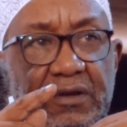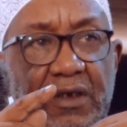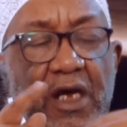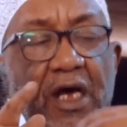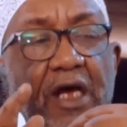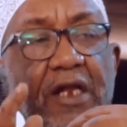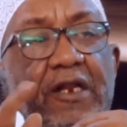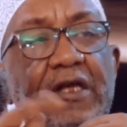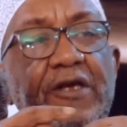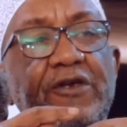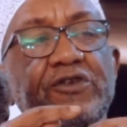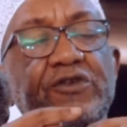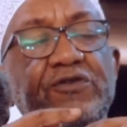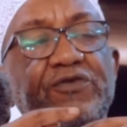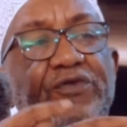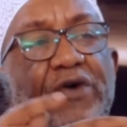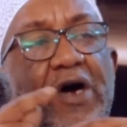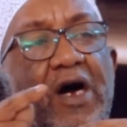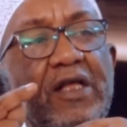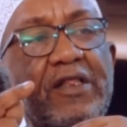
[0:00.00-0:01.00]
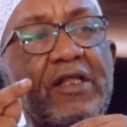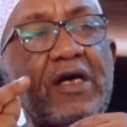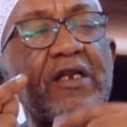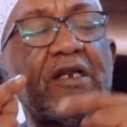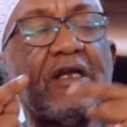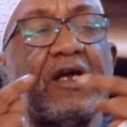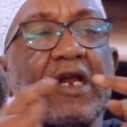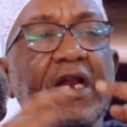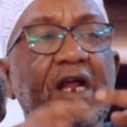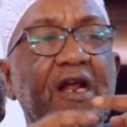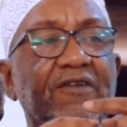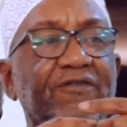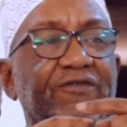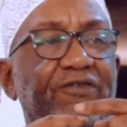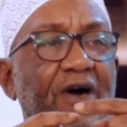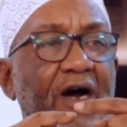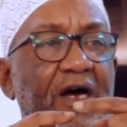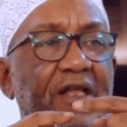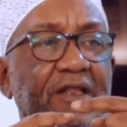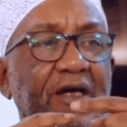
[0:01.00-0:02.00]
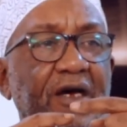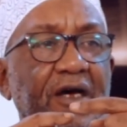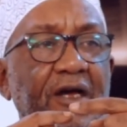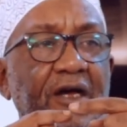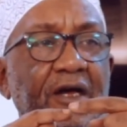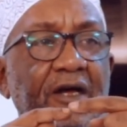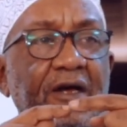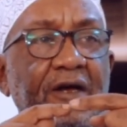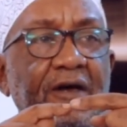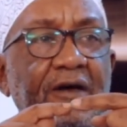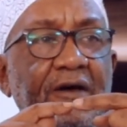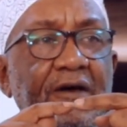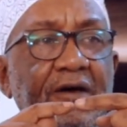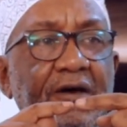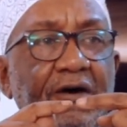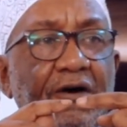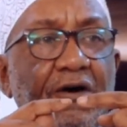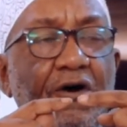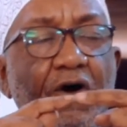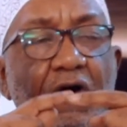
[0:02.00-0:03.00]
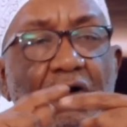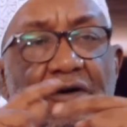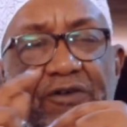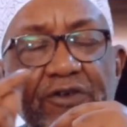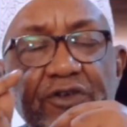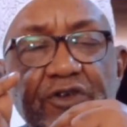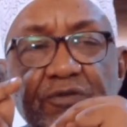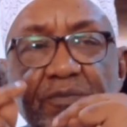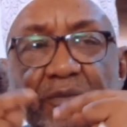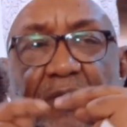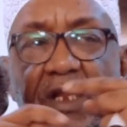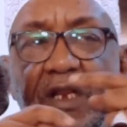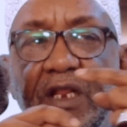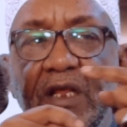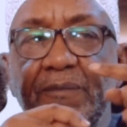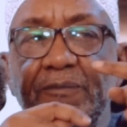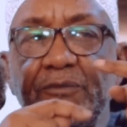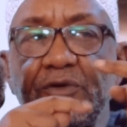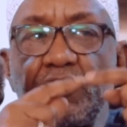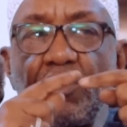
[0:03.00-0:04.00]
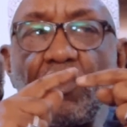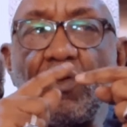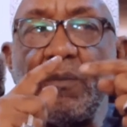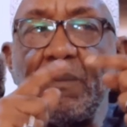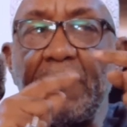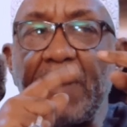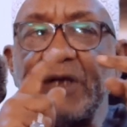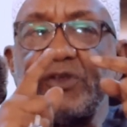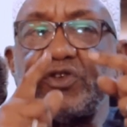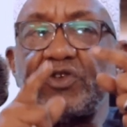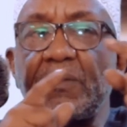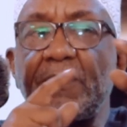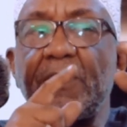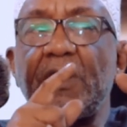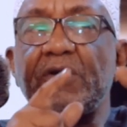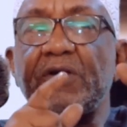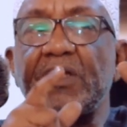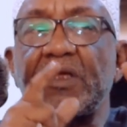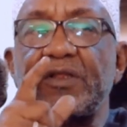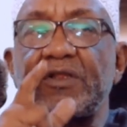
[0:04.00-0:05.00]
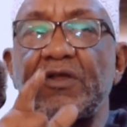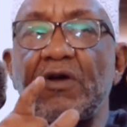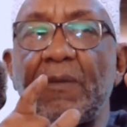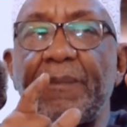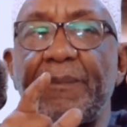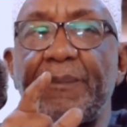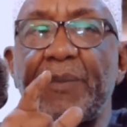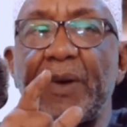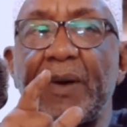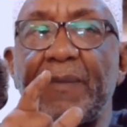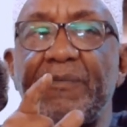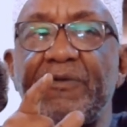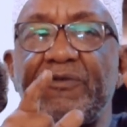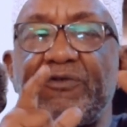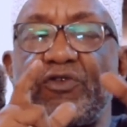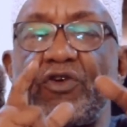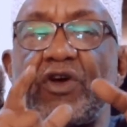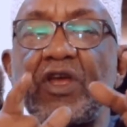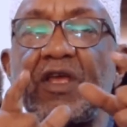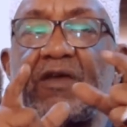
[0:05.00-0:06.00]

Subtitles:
and his father and grandfather, all this made him know much about Ethiopia before